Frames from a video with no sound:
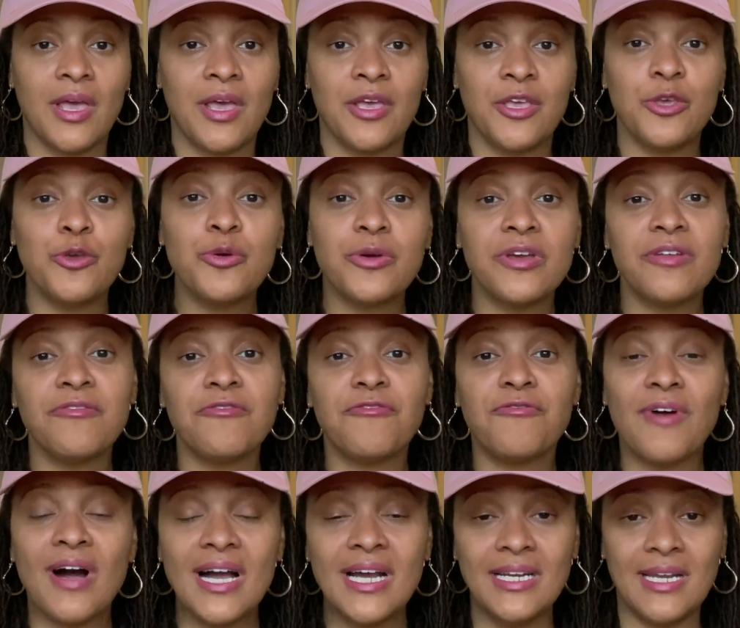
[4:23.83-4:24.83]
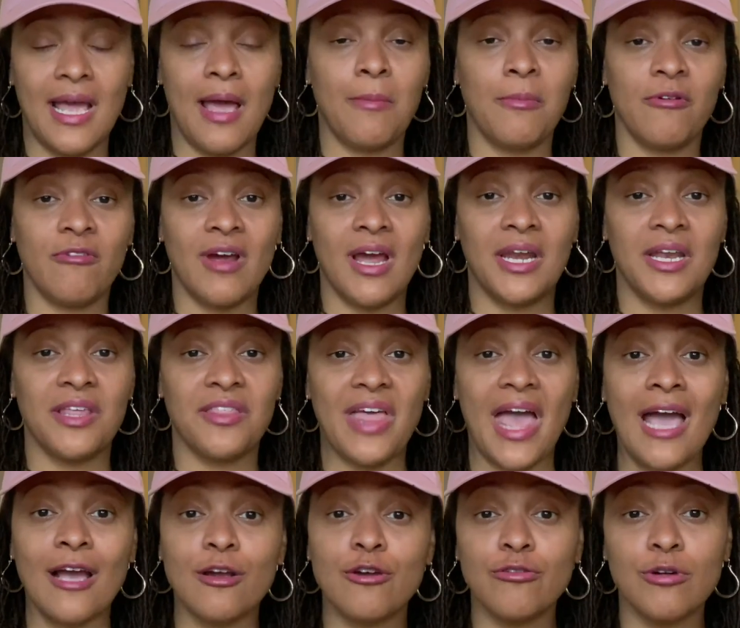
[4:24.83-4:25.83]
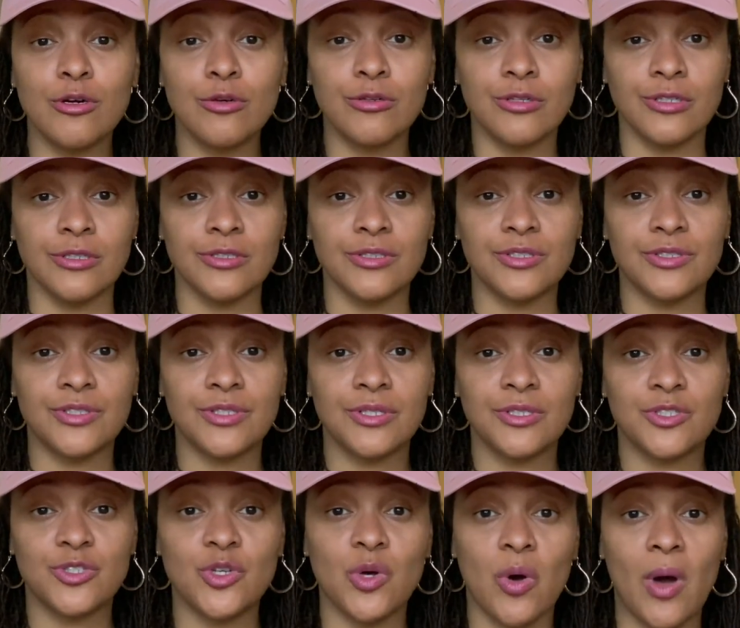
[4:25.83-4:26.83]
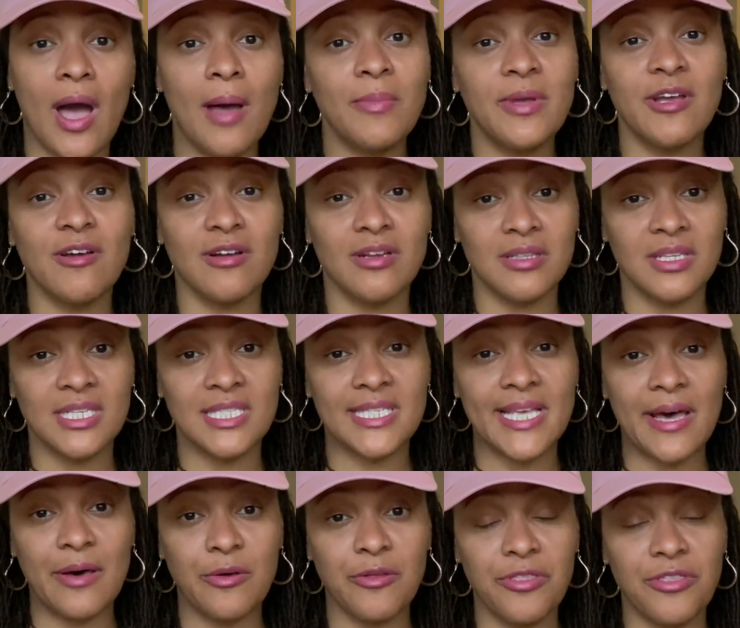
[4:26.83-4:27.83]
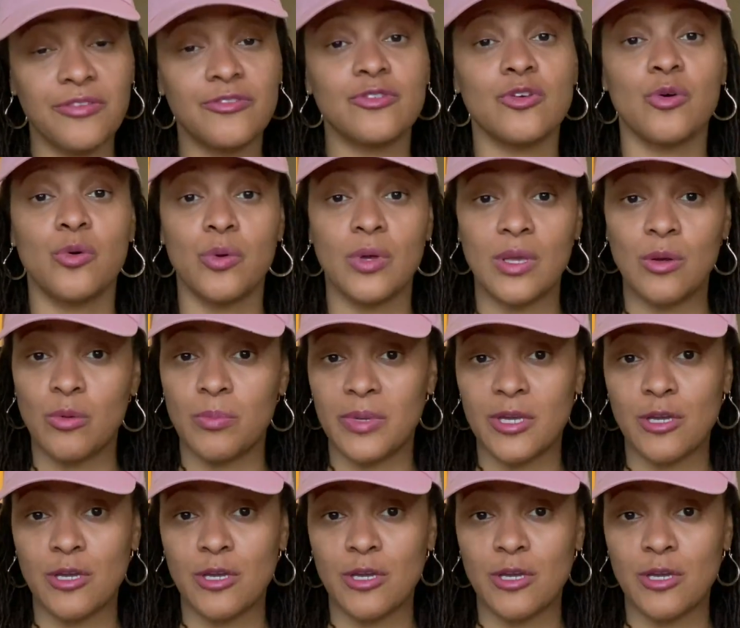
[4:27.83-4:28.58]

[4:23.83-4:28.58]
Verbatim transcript: You can find amaranth at Kroger's. So I'm here in the South, so it would be